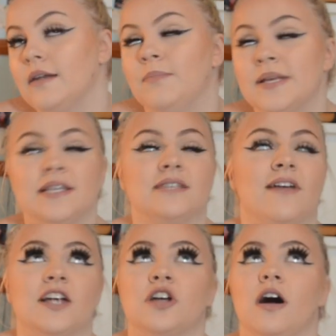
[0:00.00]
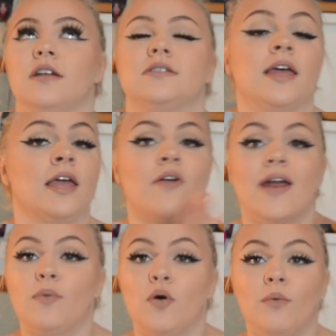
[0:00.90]
business flashcards,
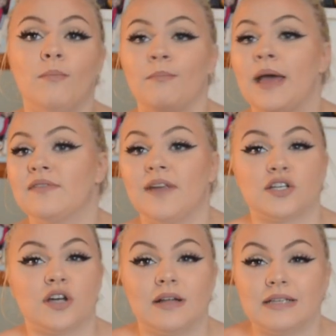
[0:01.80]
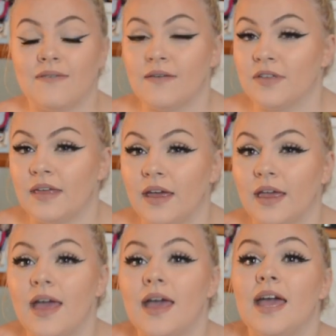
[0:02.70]
incredible. Make flashcards out of
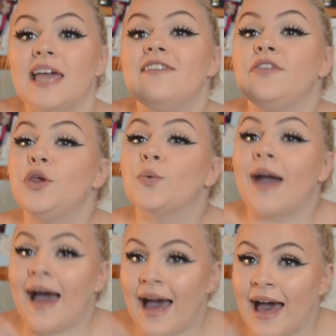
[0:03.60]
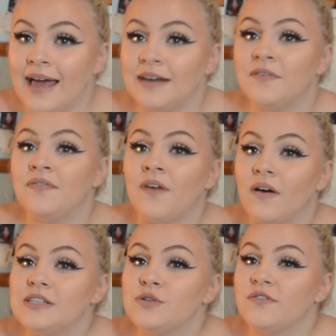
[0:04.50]
everything. If you can,
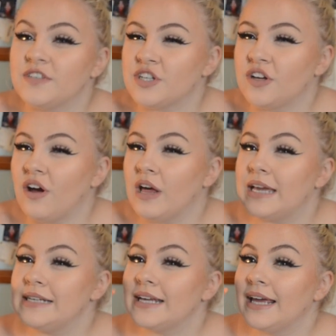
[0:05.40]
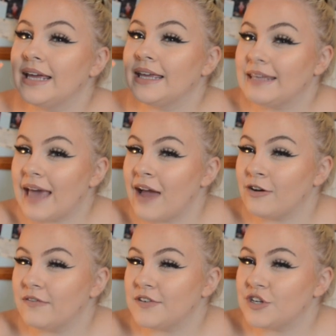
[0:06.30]
find a revision guide, get a
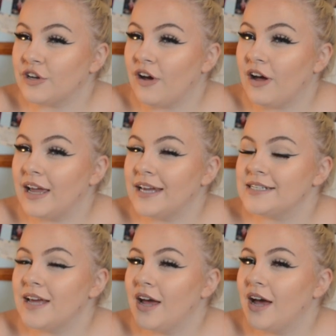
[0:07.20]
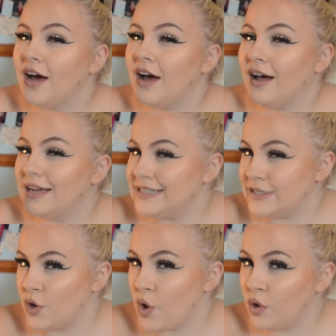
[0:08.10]
revision guide. I
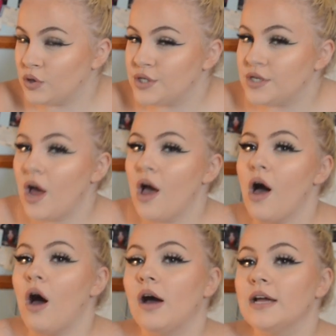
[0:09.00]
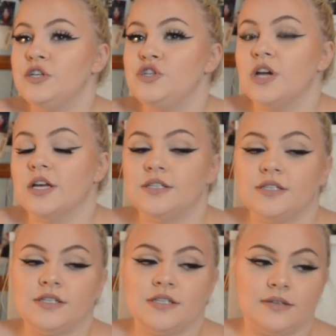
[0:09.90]
did not. I
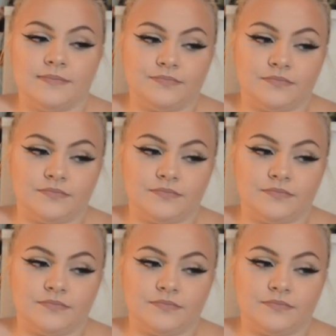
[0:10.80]
just